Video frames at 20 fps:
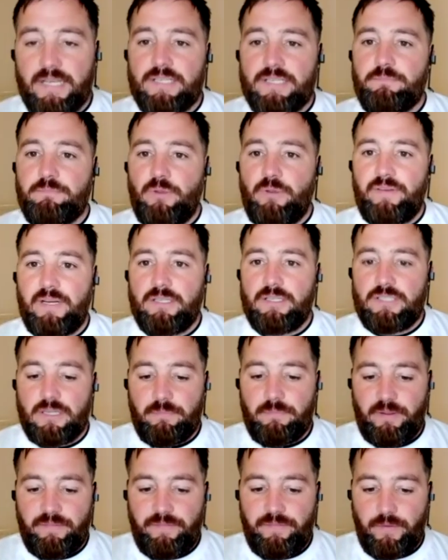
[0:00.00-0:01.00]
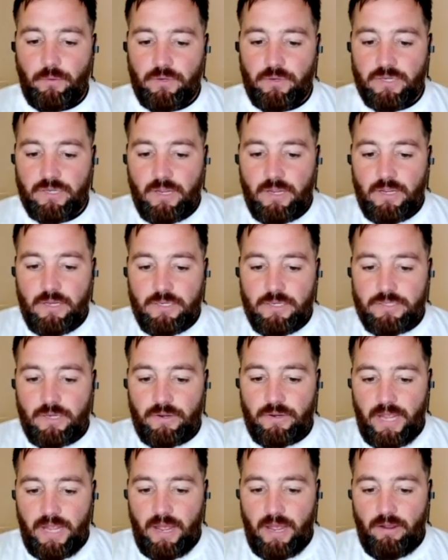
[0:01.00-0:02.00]
moving into the midfielders. So
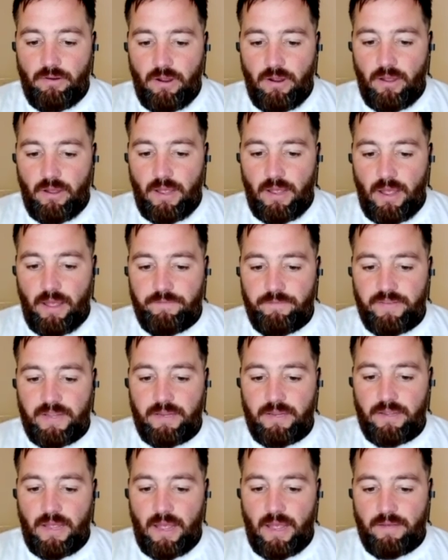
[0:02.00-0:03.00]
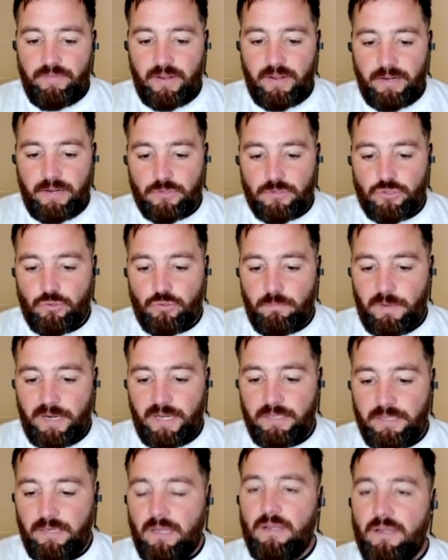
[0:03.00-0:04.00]
yeah, Evelina
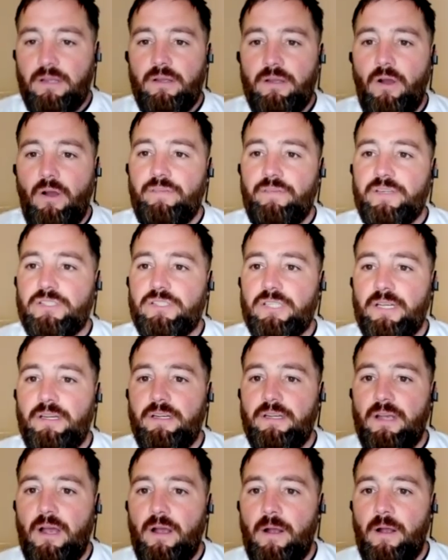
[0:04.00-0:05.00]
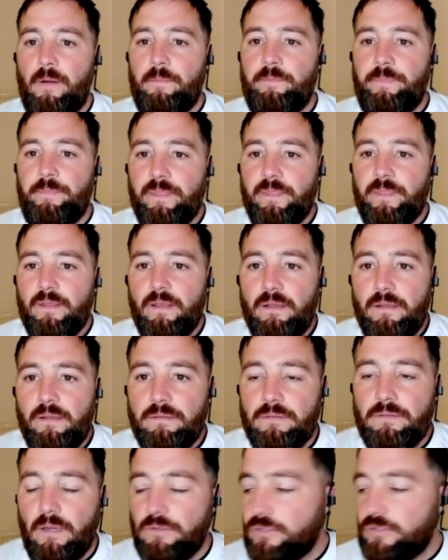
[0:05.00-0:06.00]
Summanen. Obviously,
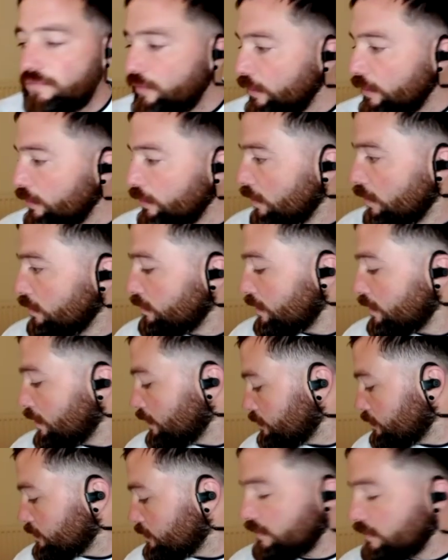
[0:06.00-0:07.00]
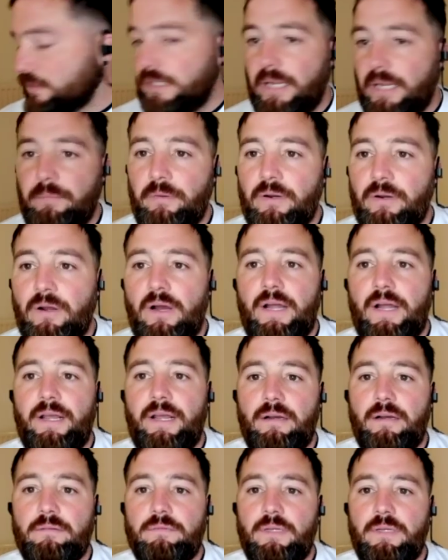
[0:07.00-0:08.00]
those of you who keep an eye on
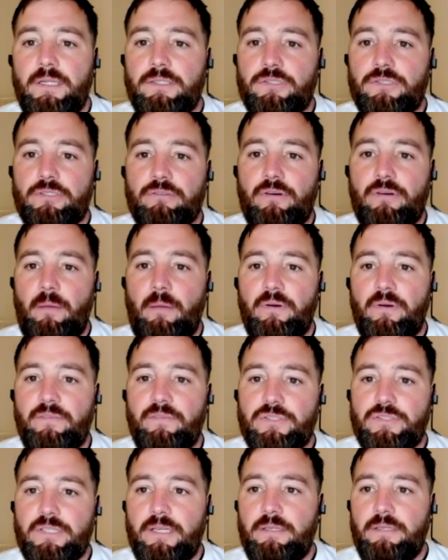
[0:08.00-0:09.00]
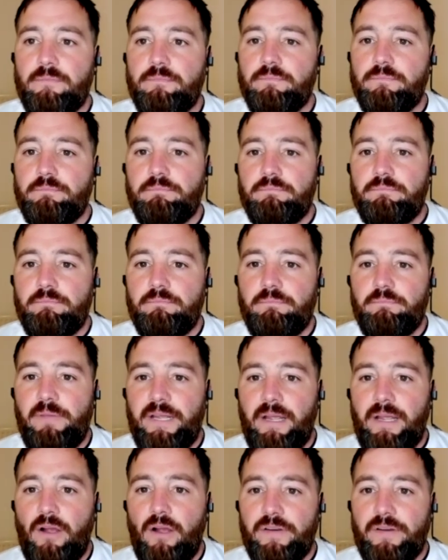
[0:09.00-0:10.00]
our Instagram will have seen
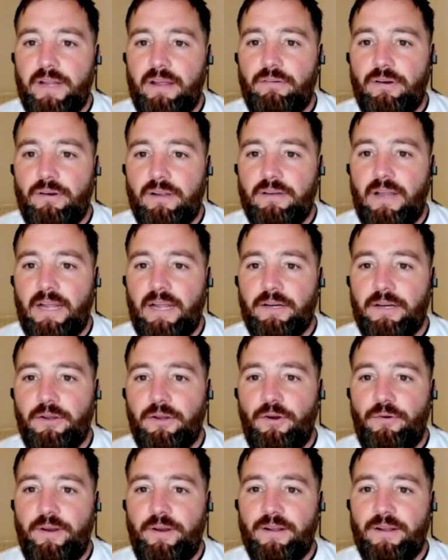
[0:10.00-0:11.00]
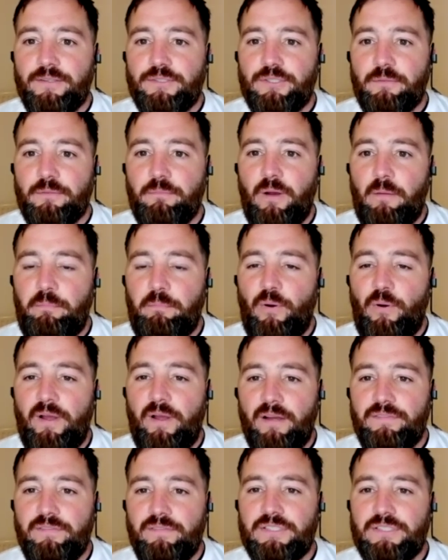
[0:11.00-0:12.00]
me over there at Leyton Orient. I took my boy
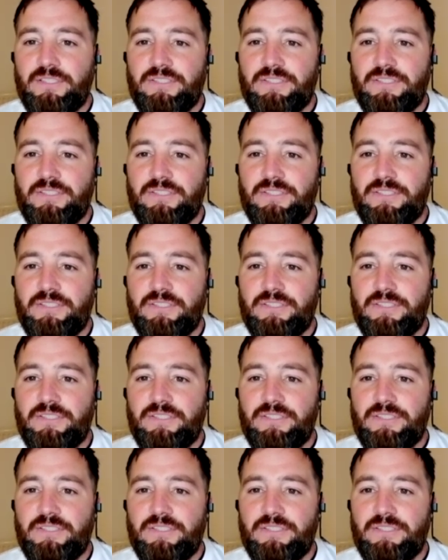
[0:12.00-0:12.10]
over to